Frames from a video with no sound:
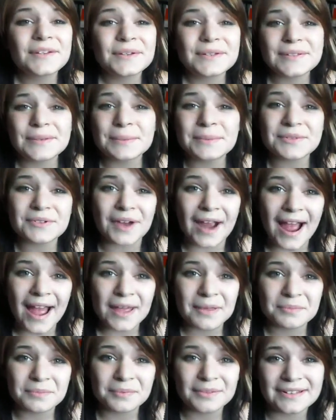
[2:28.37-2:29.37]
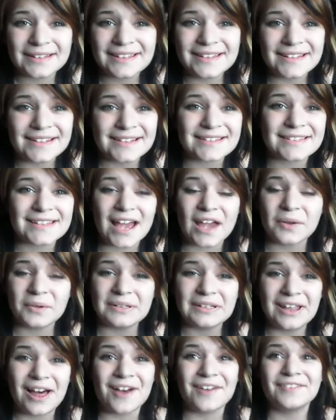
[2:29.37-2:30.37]
subscribe, please. I would
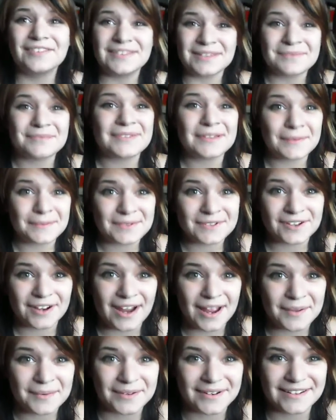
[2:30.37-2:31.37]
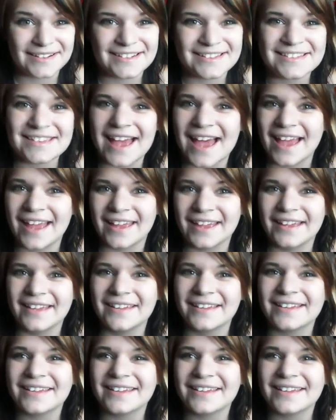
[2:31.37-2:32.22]
love some subscribers. I